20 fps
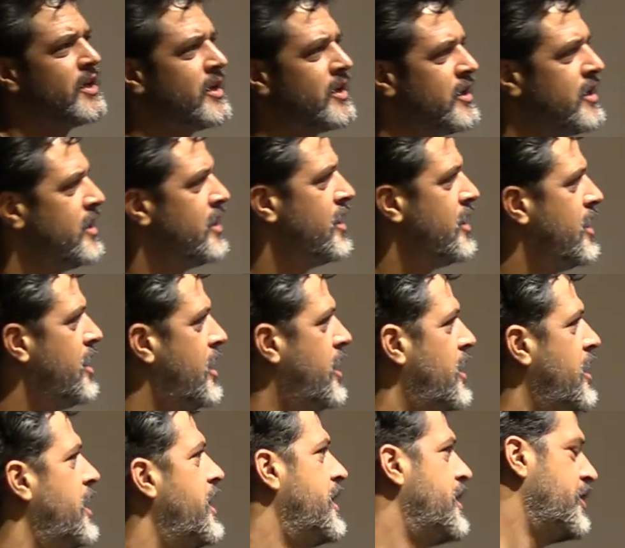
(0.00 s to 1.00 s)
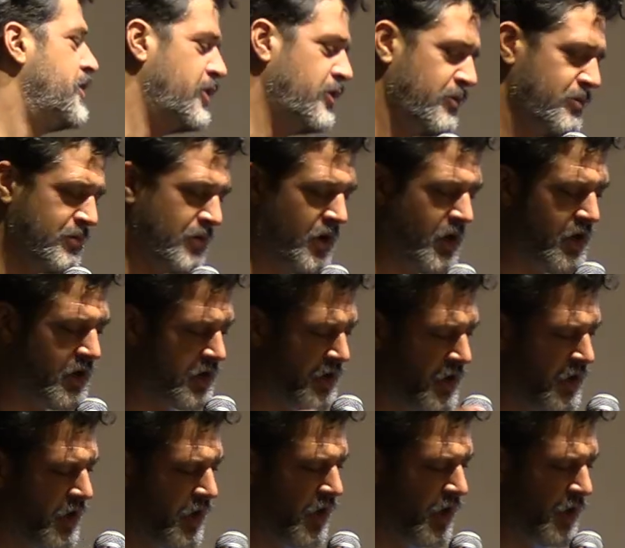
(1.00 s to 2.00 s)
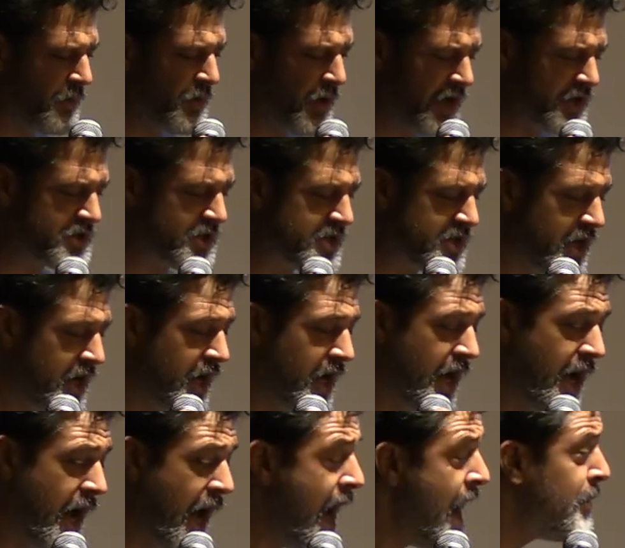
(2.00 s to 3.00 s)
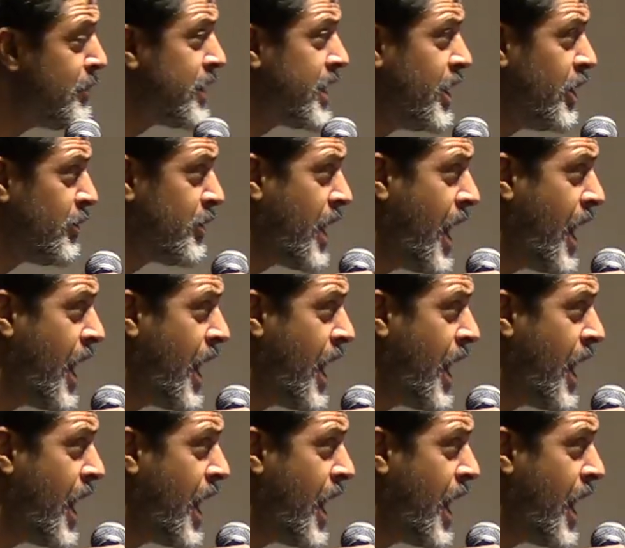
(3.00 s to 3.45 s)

Uh, anyway, all, all apologies. Abigail